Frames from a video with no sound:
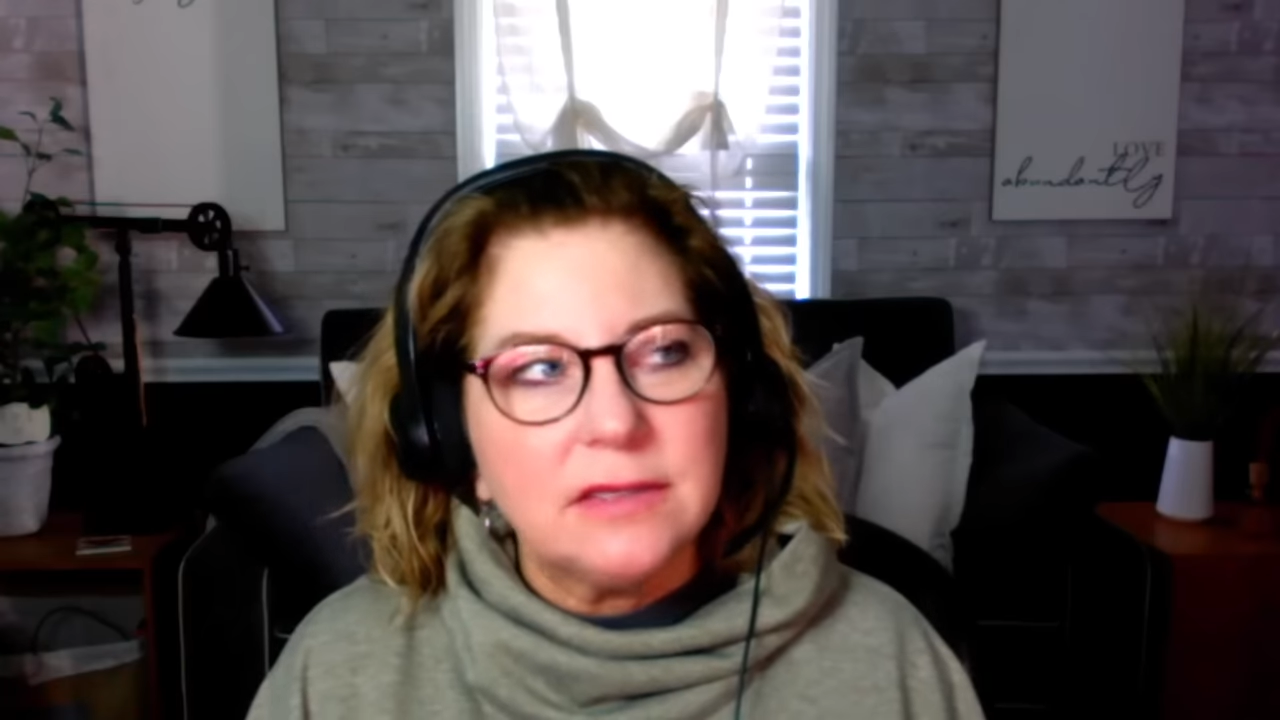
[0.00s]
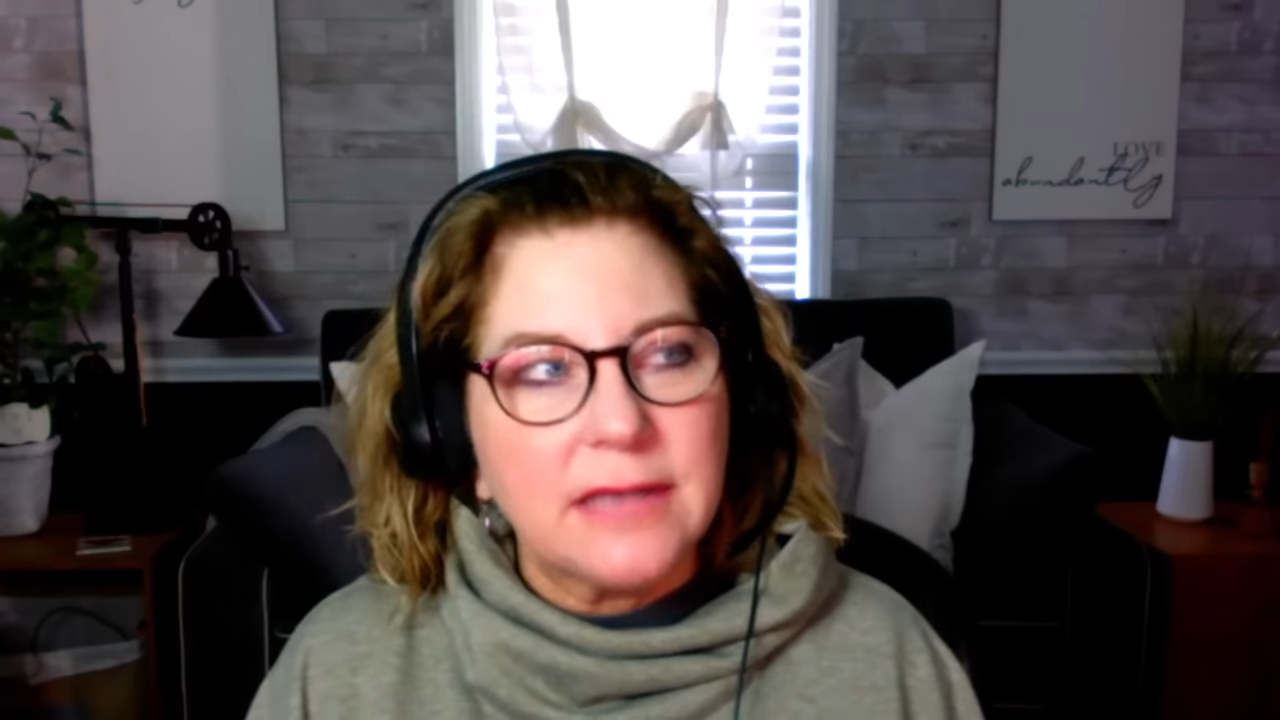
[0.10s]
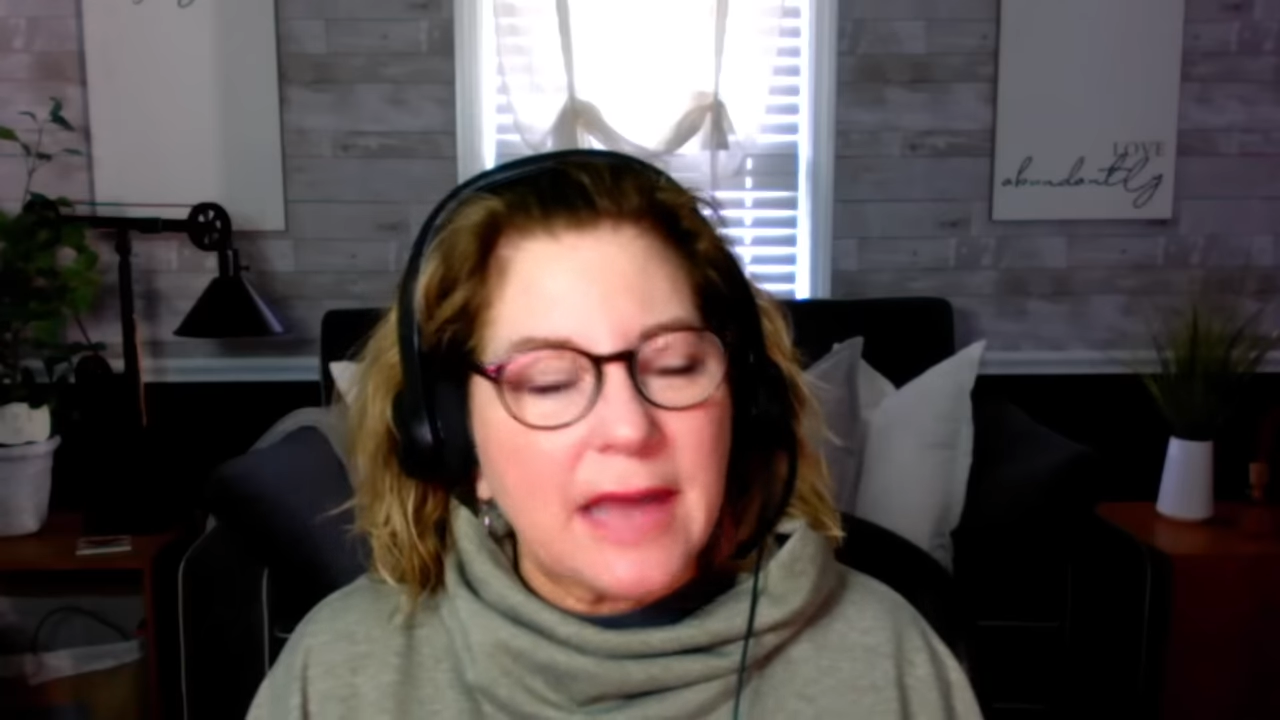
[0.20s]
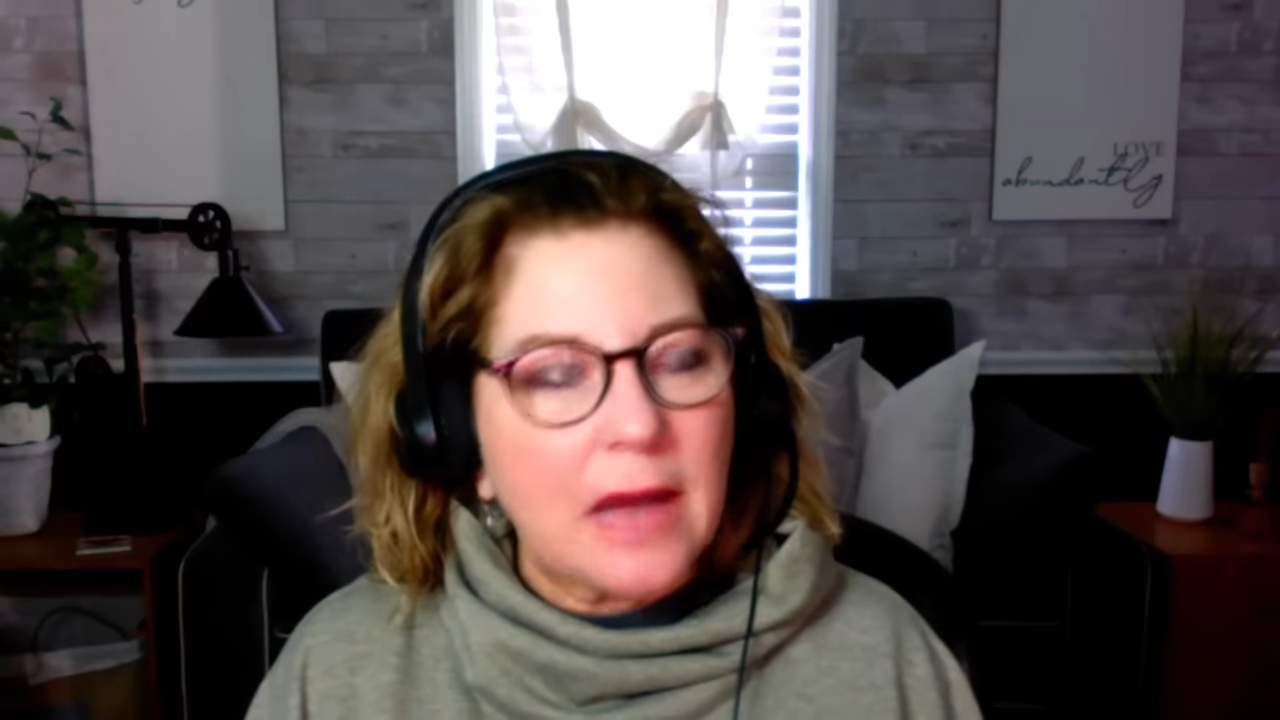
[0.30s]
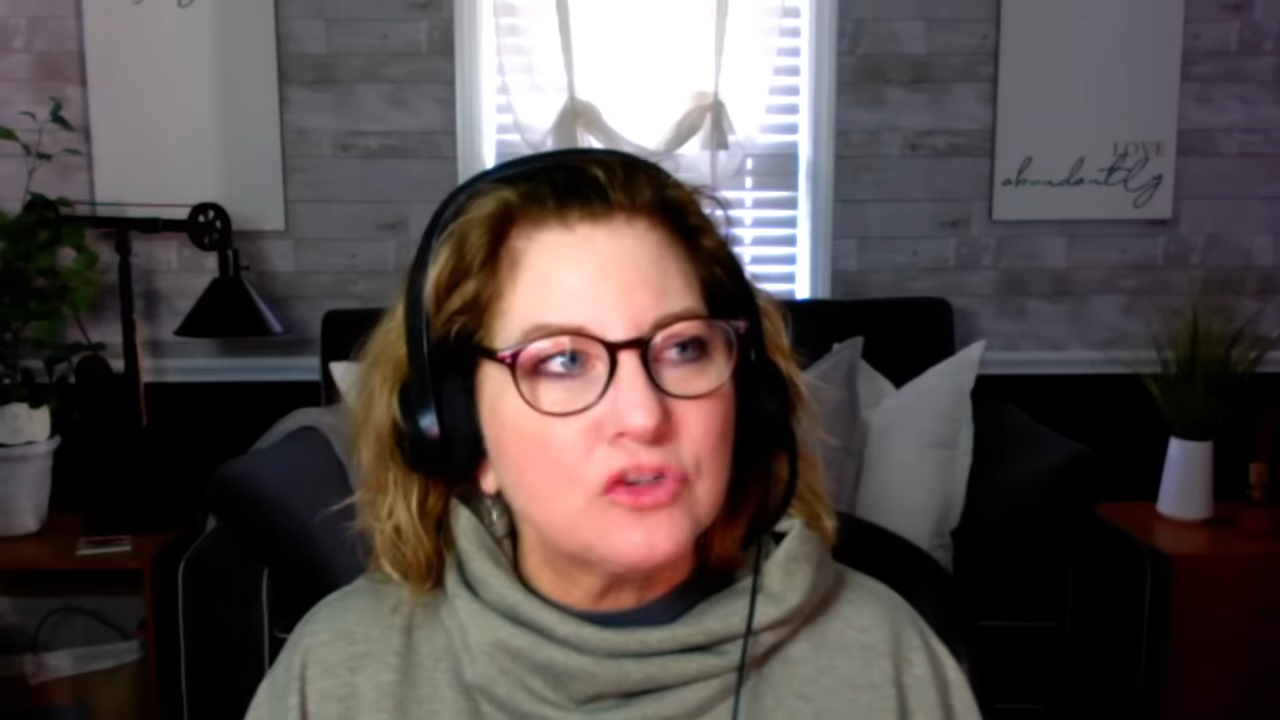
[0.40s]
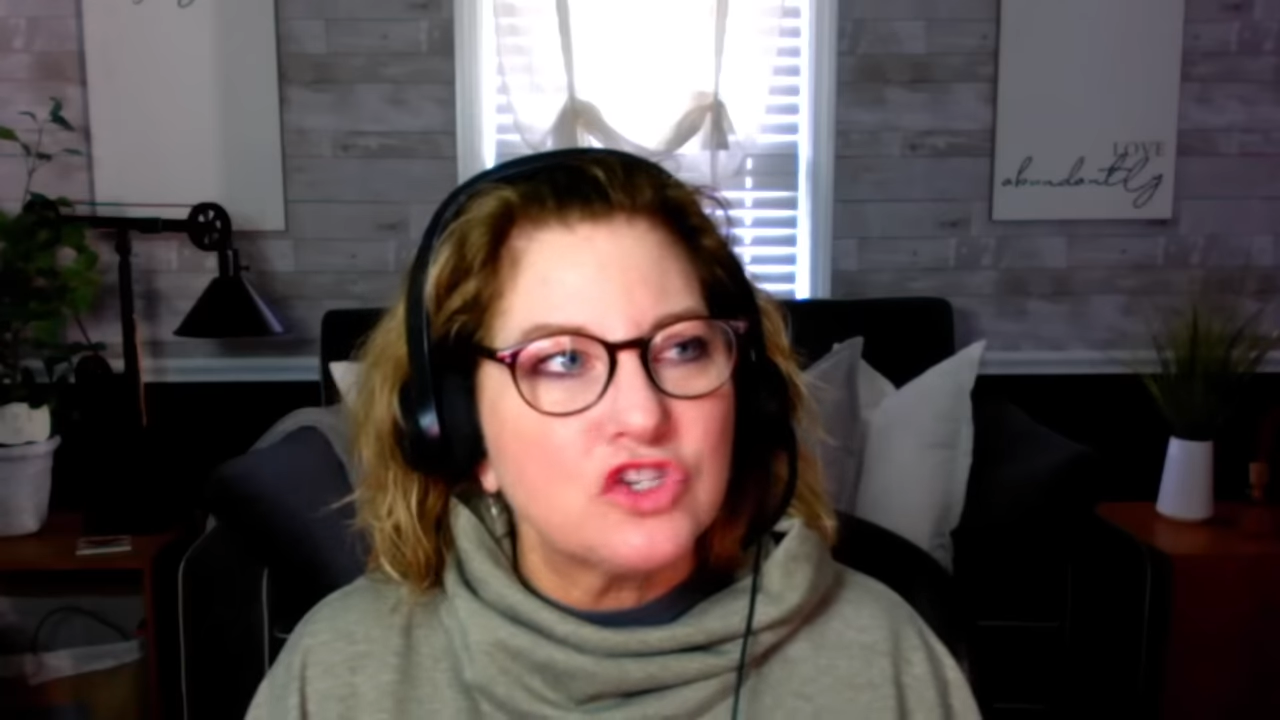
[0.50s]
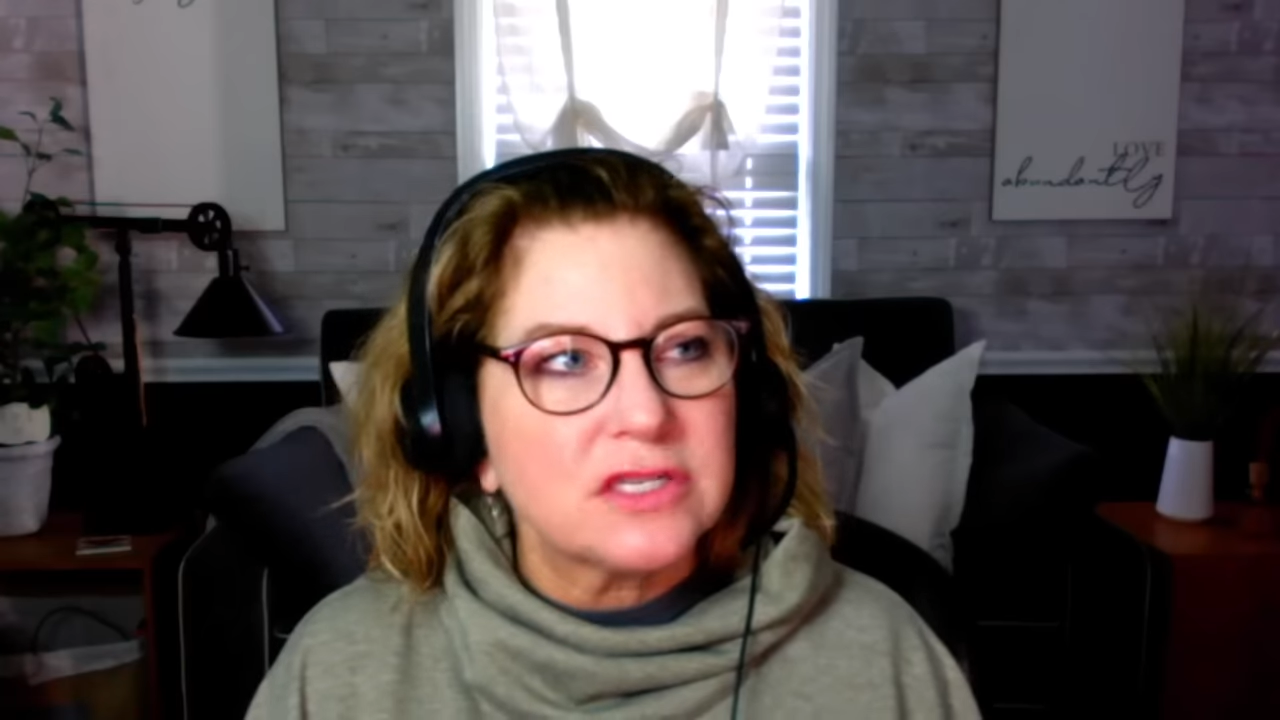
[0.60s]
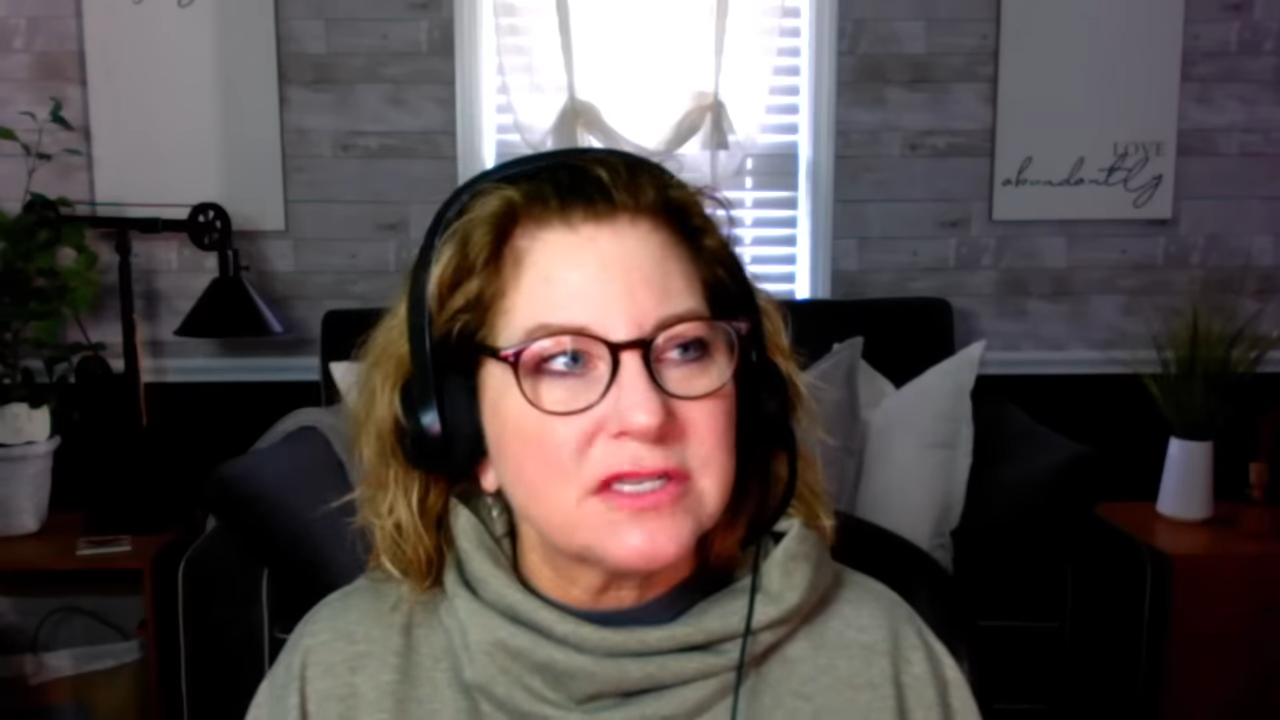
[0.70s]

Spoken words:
now just